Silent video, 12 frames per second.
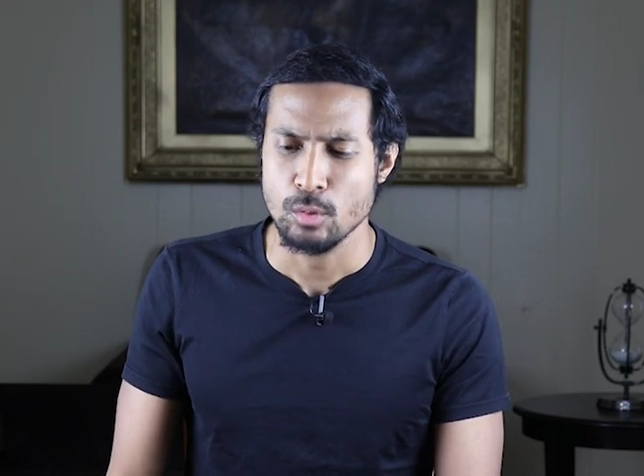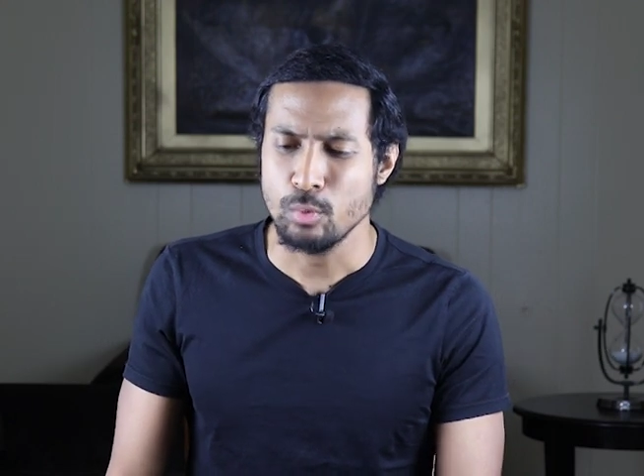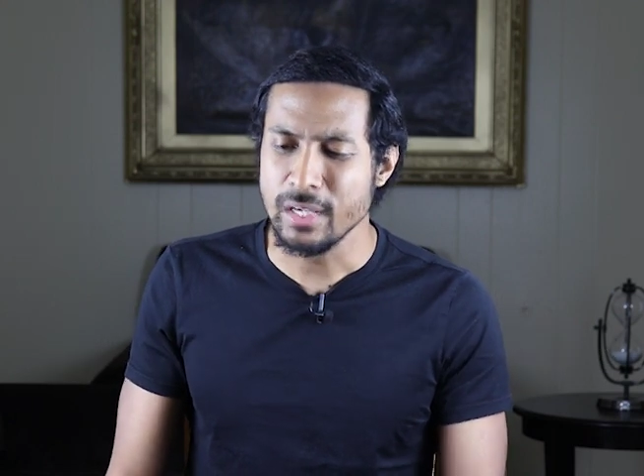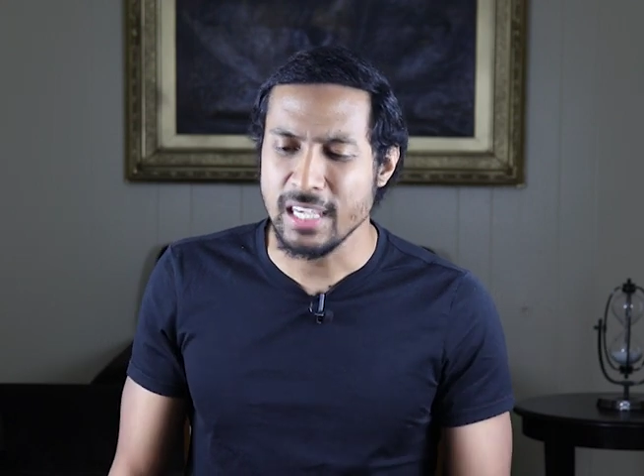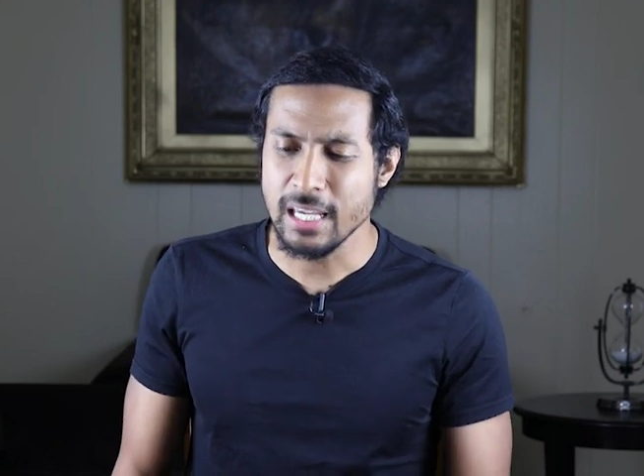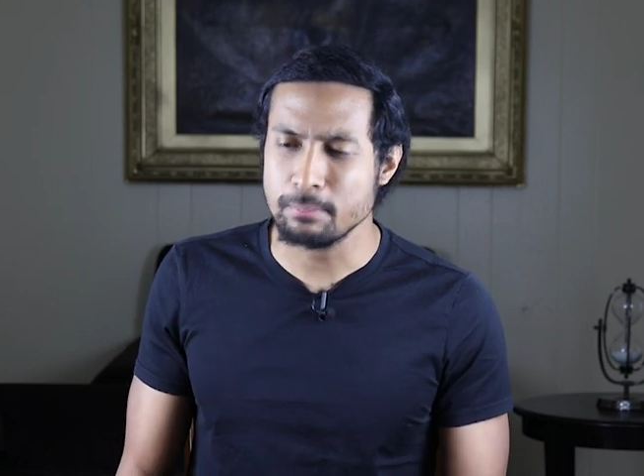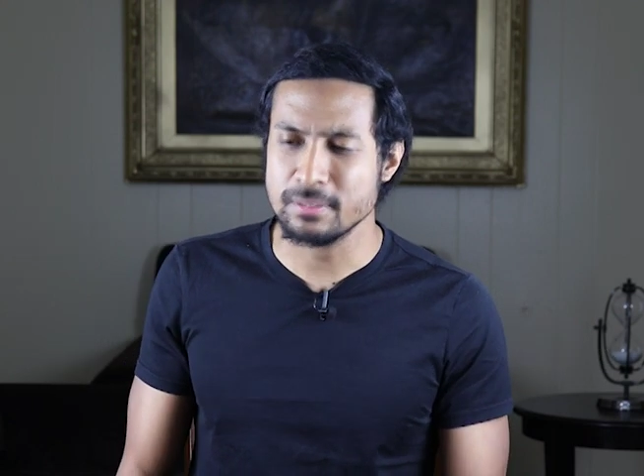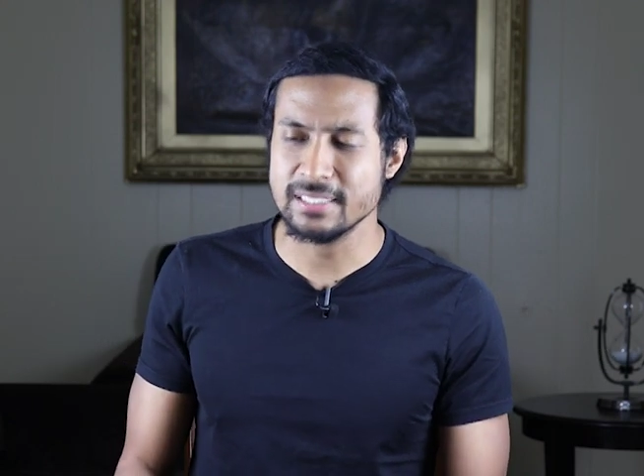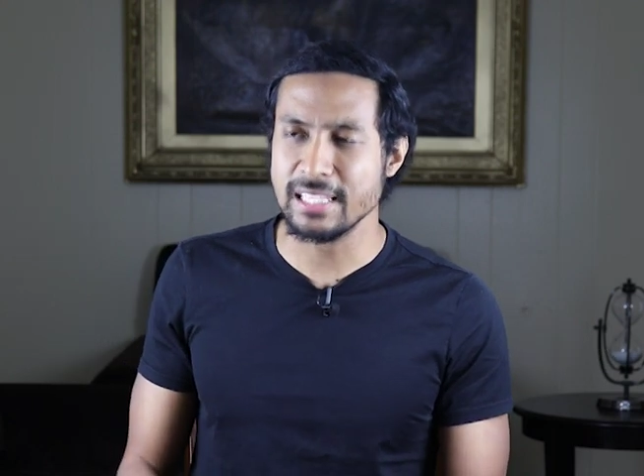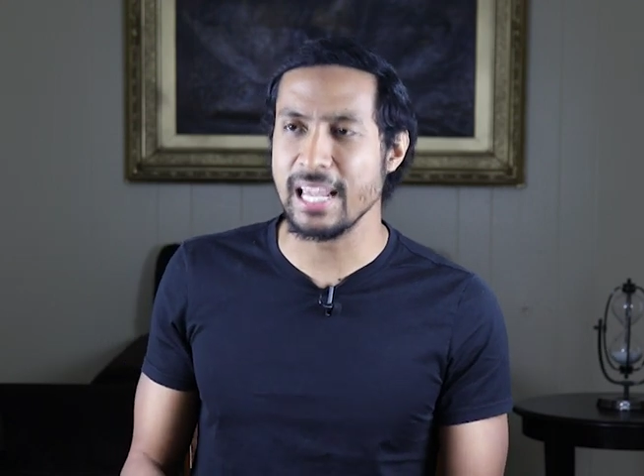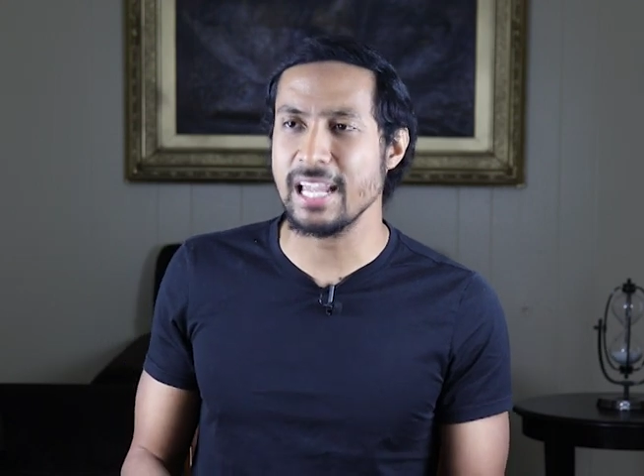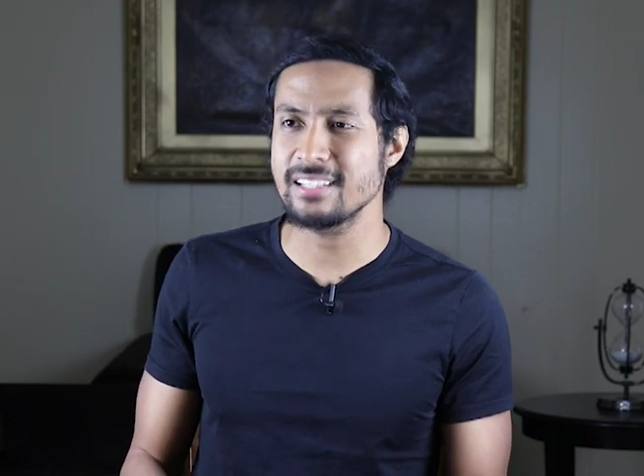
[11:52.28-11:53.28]
We keep
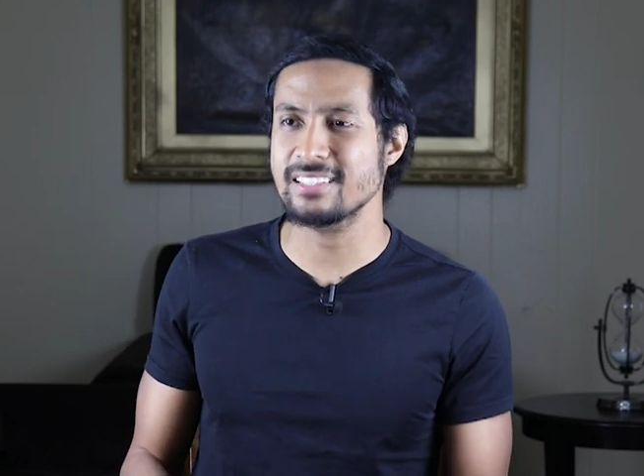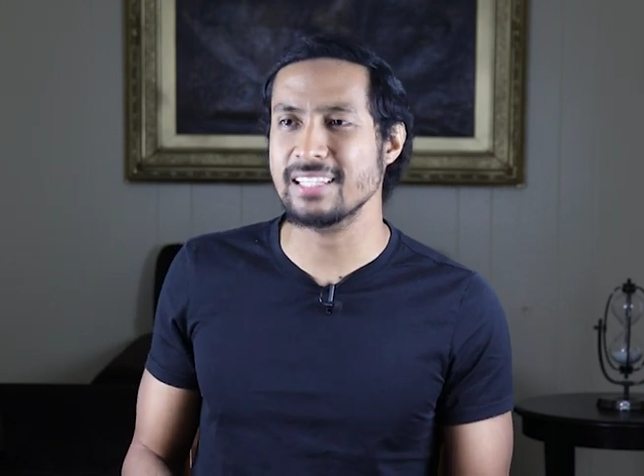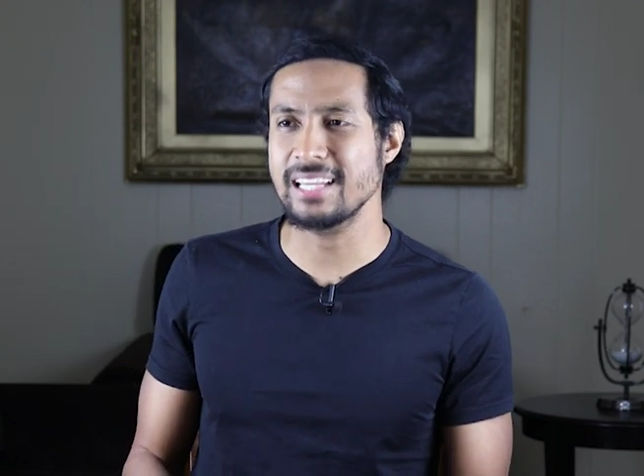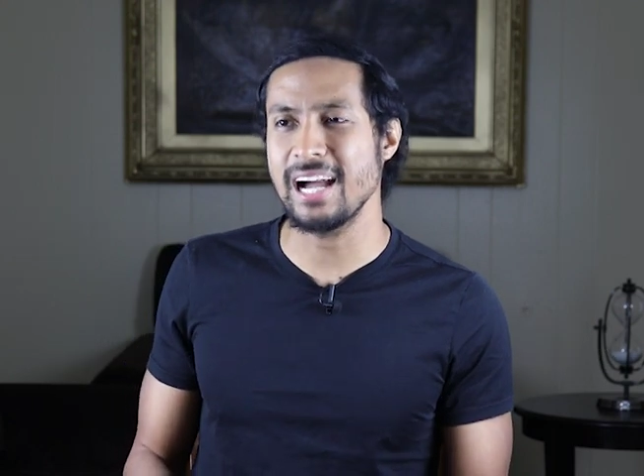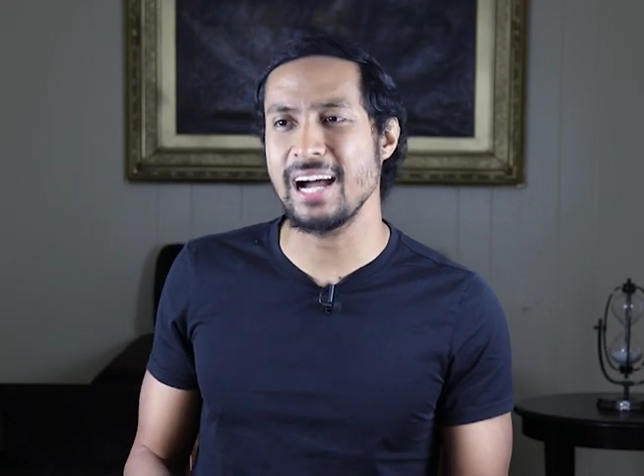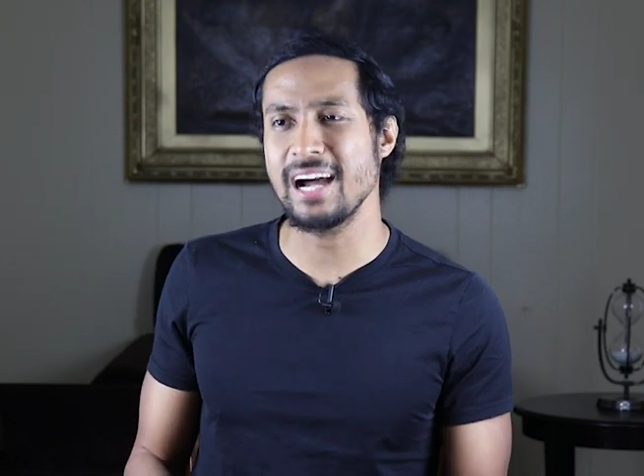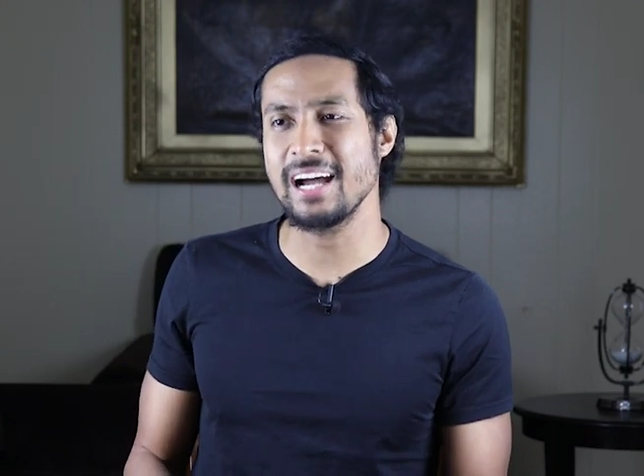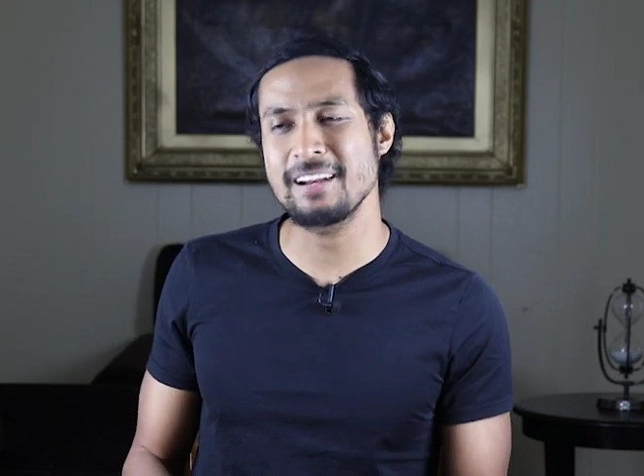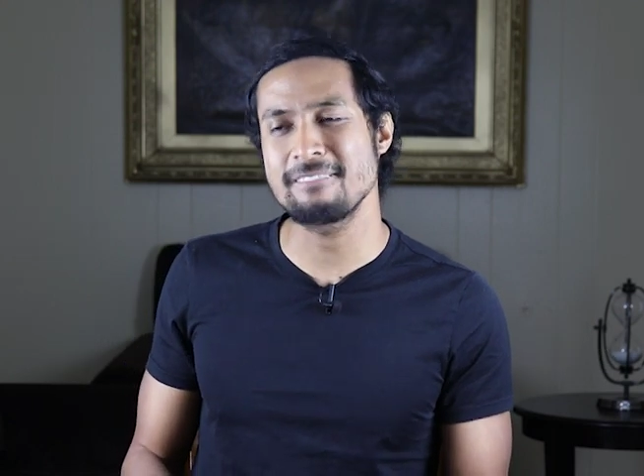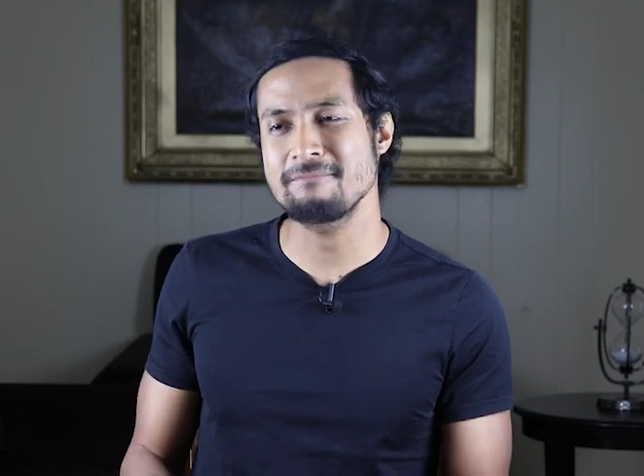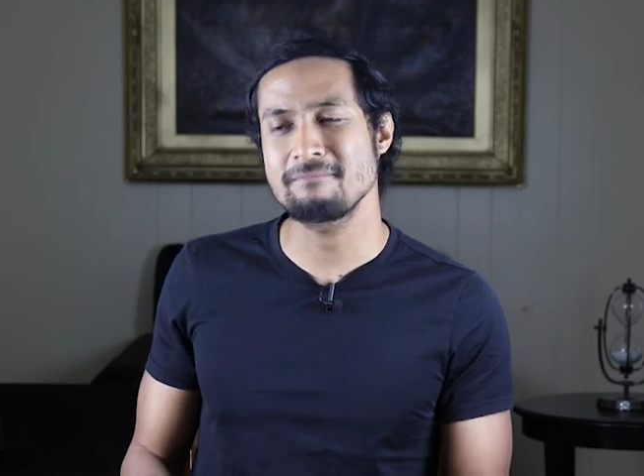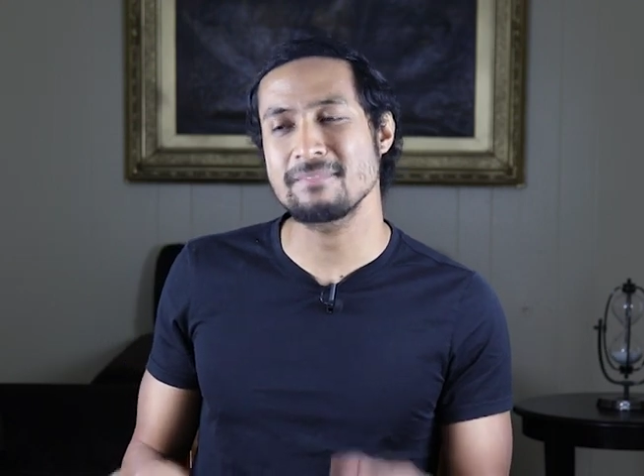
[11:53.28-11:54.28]
saying to
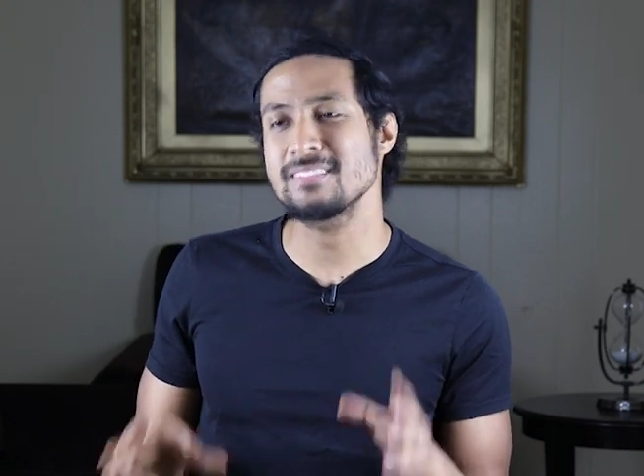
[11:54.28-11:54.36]
God,